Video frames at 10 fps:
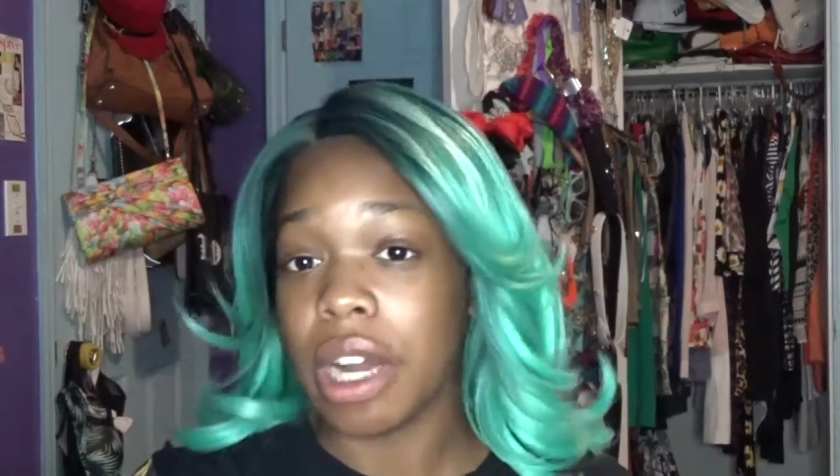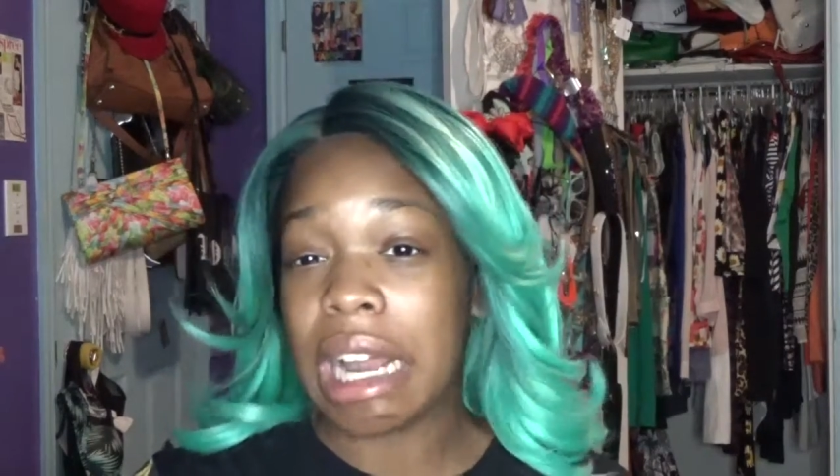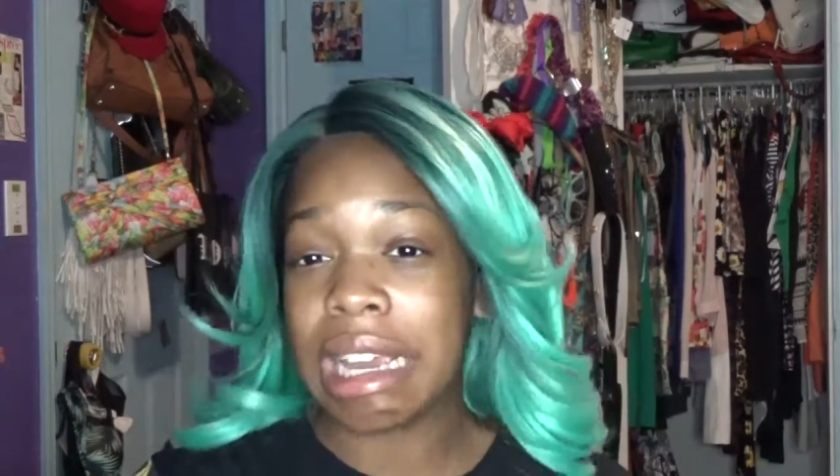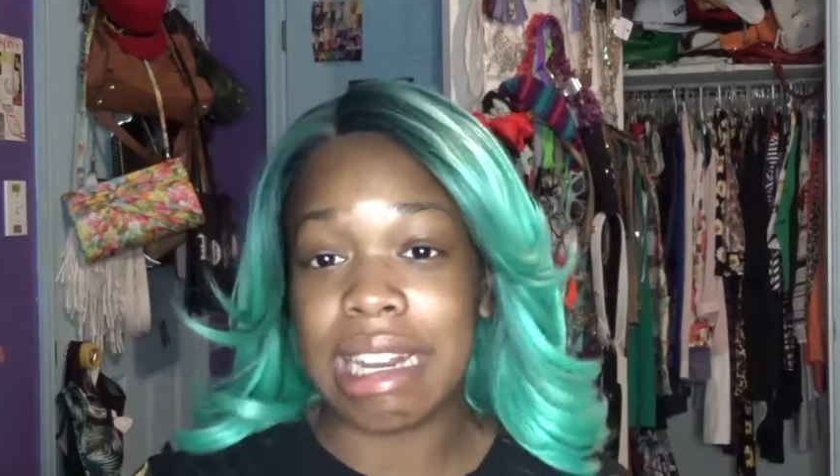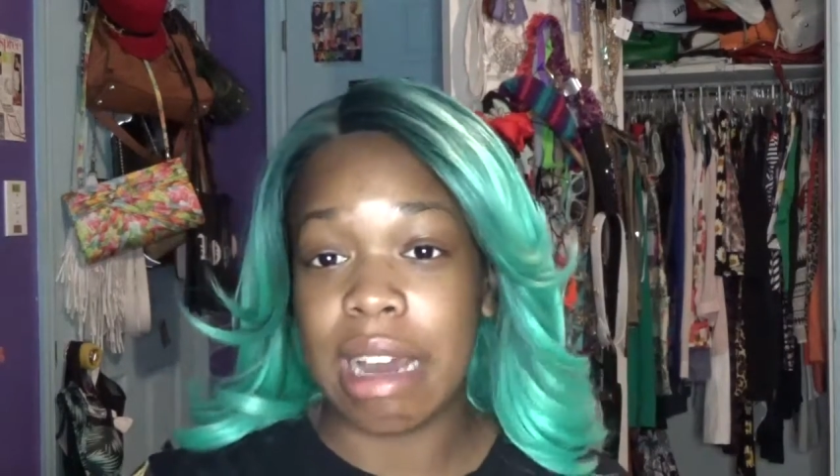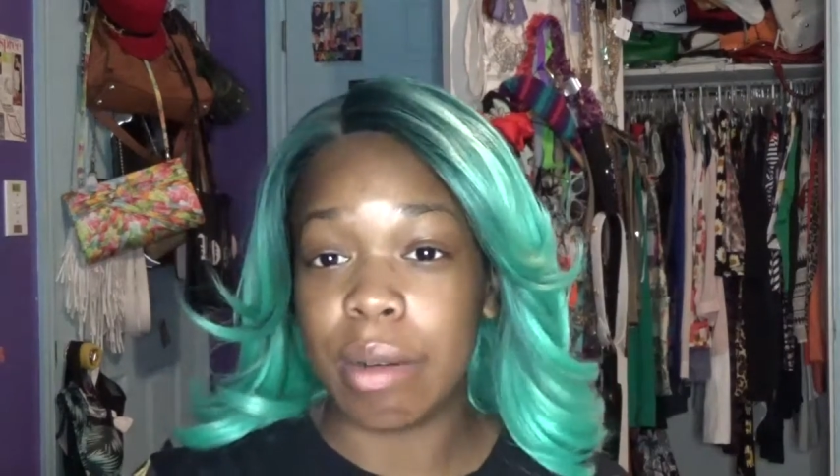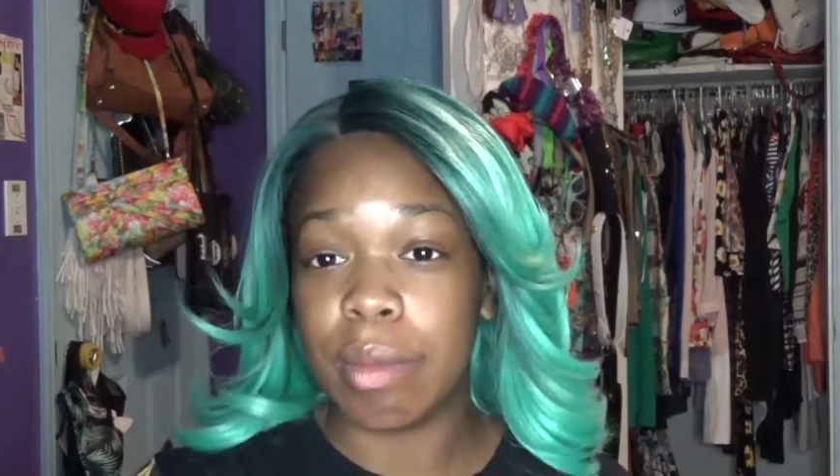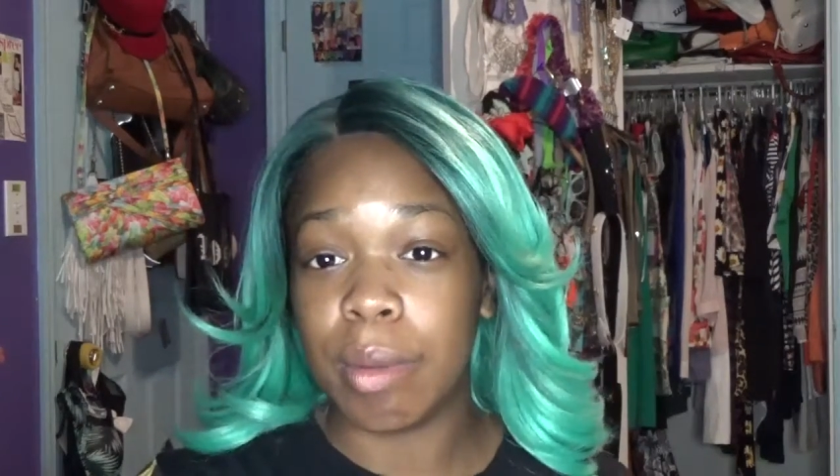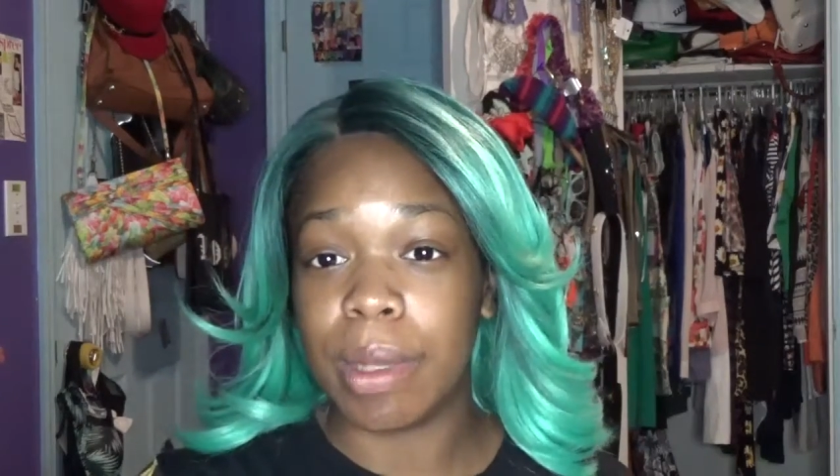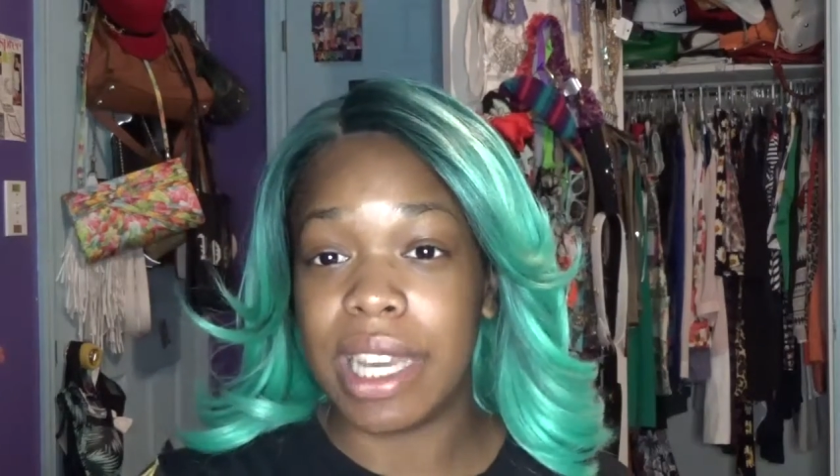I cannot
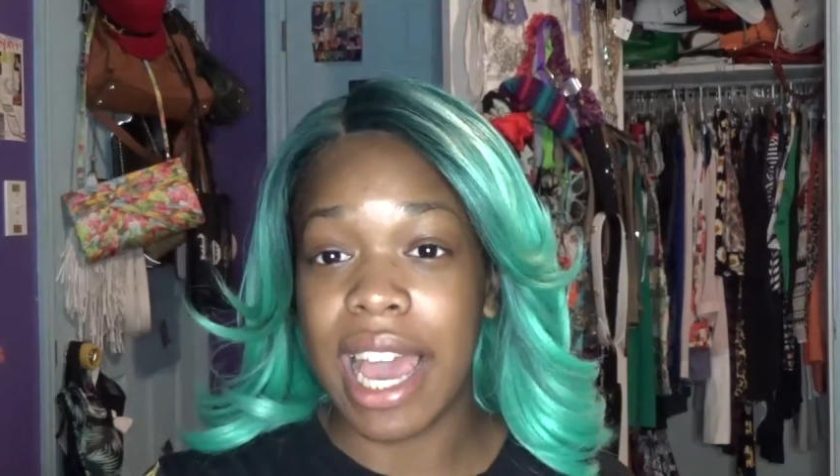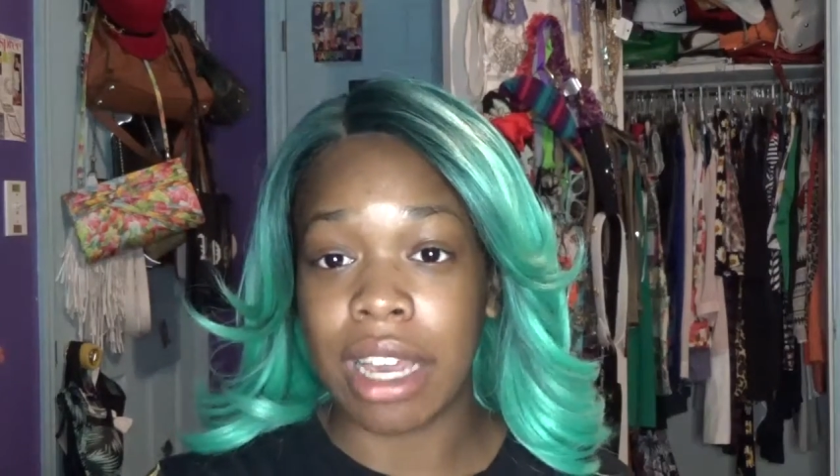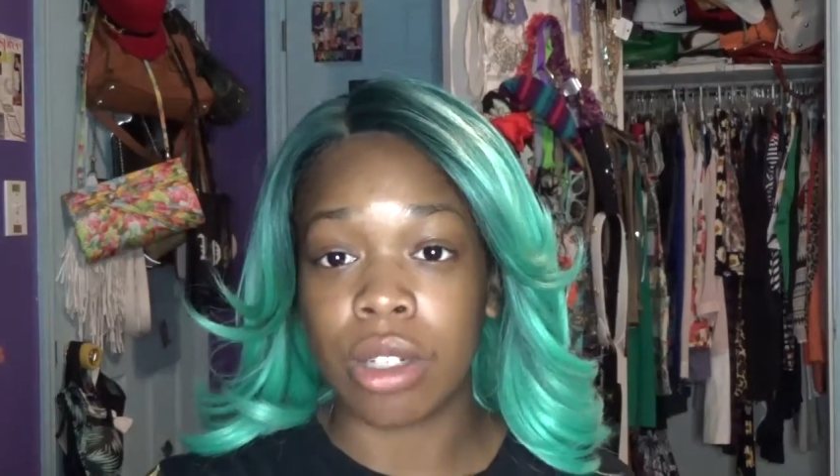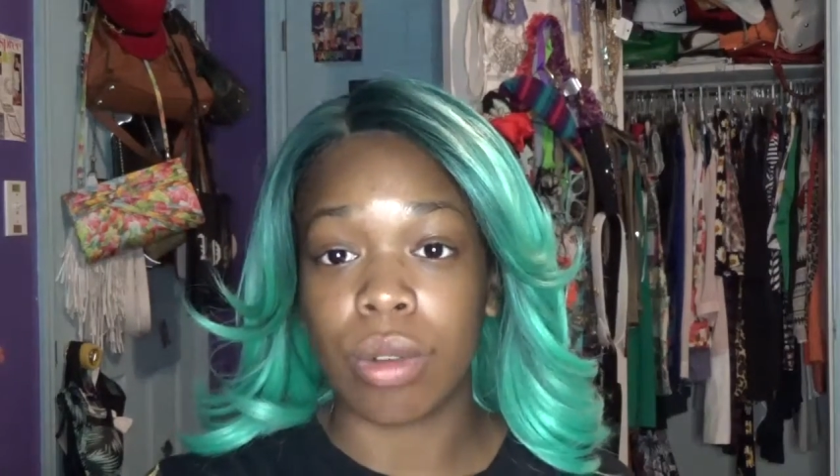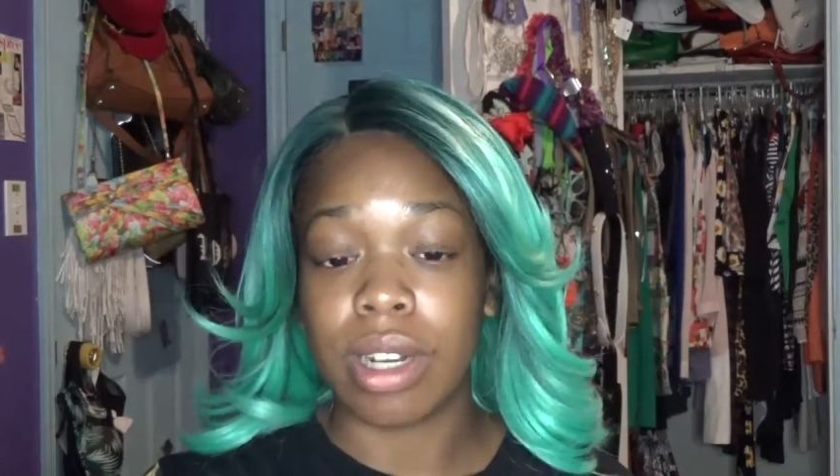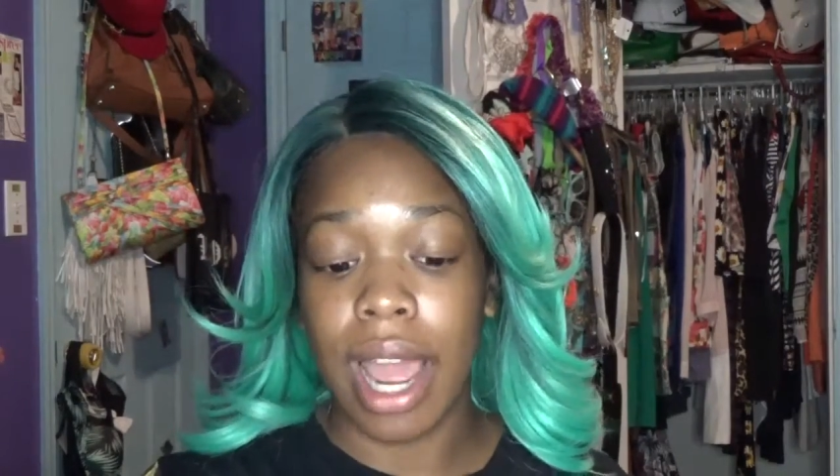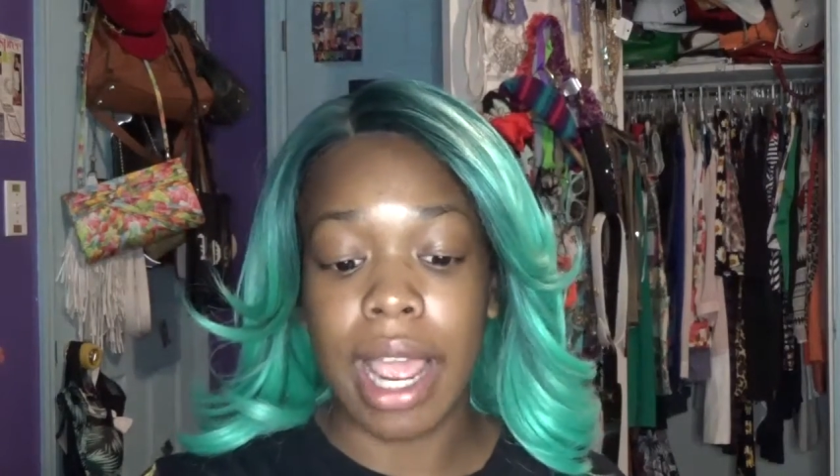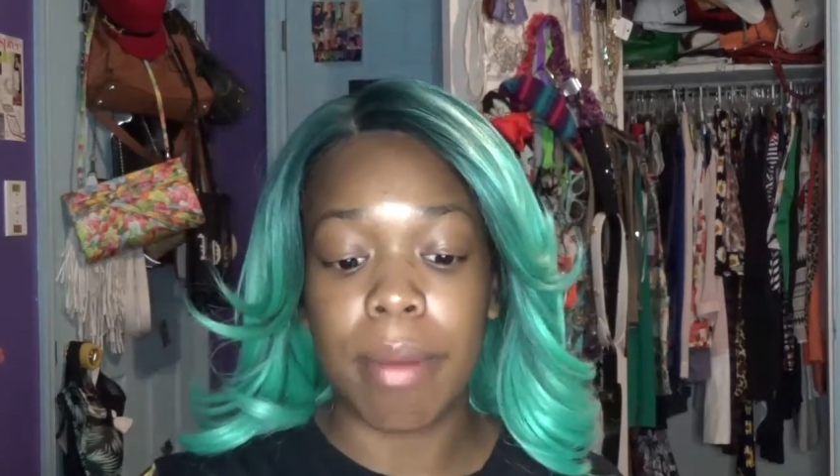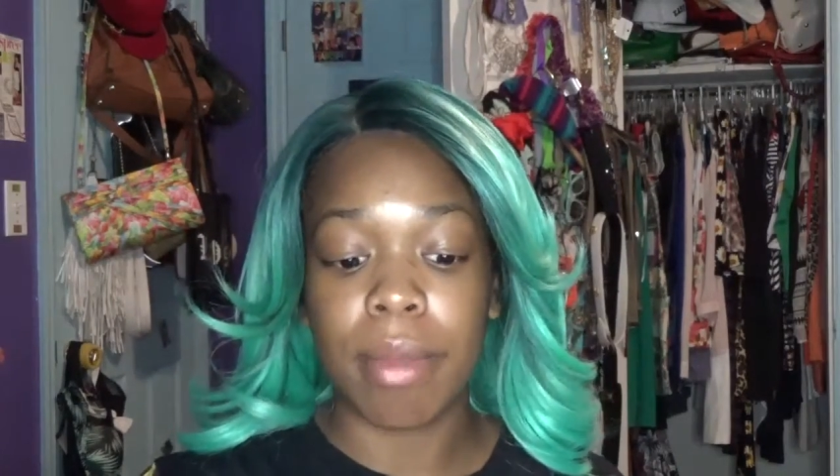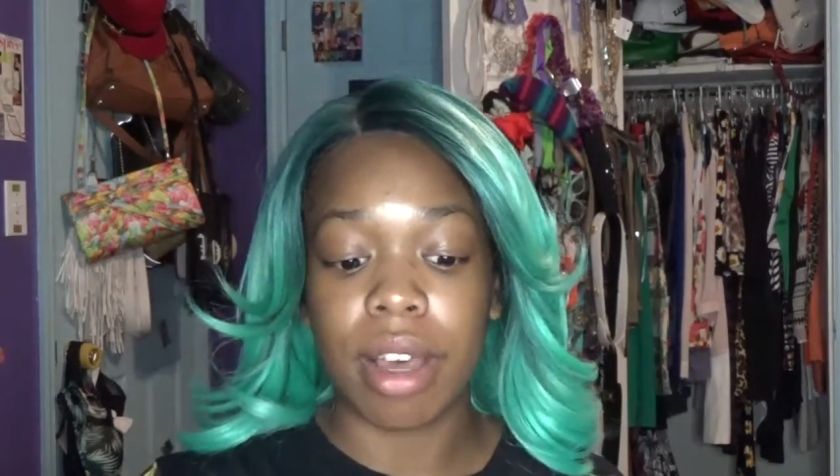remember the actual
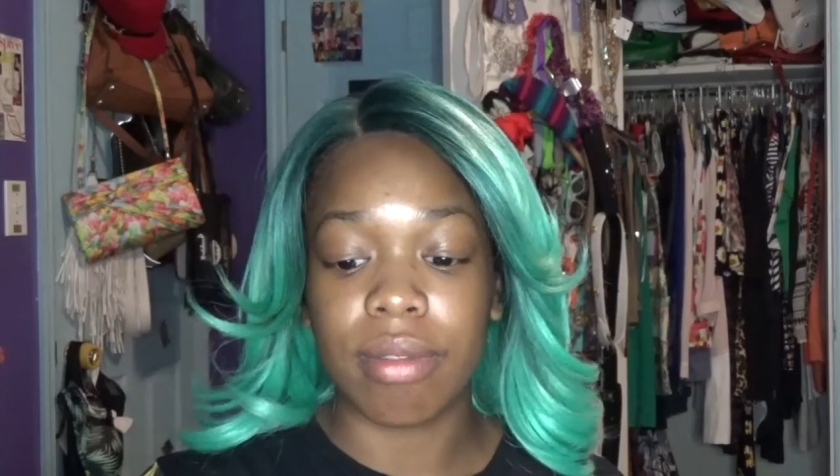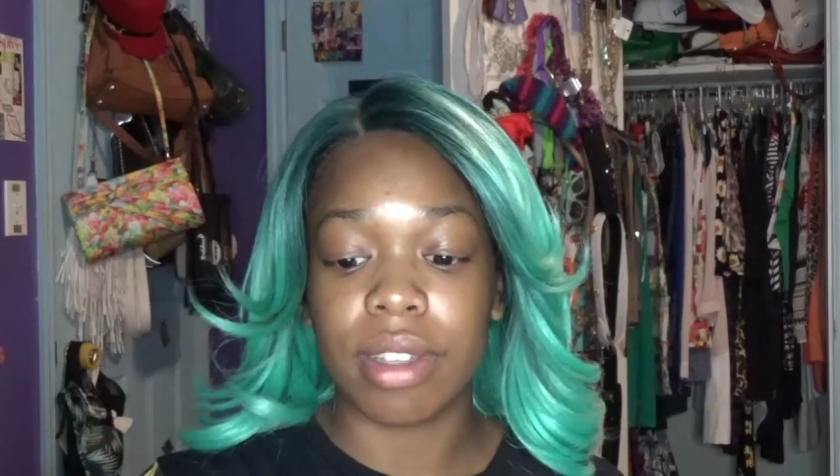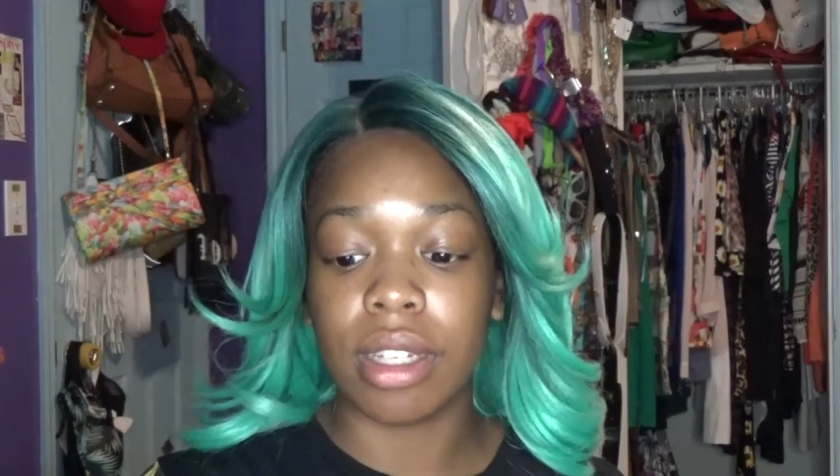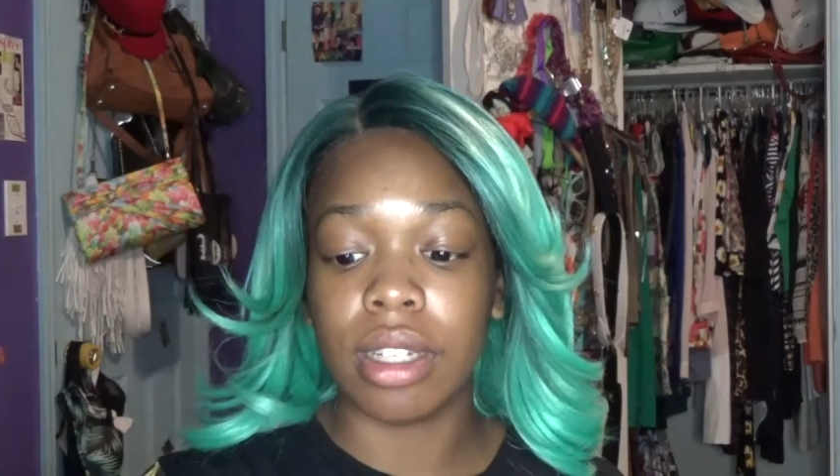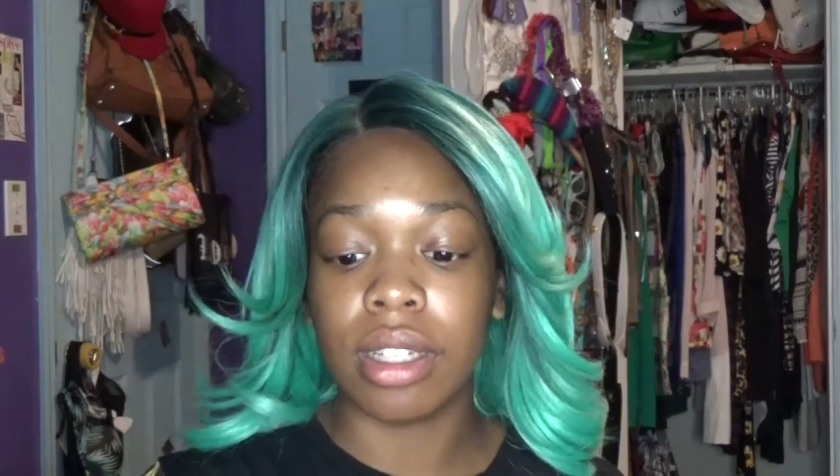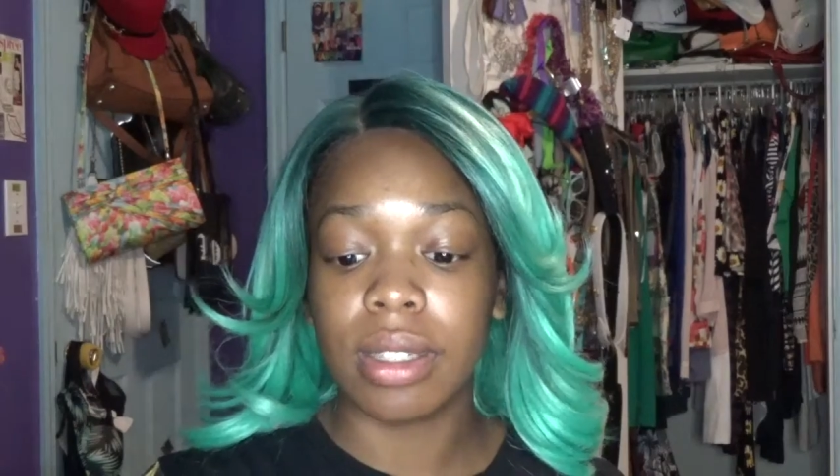name of the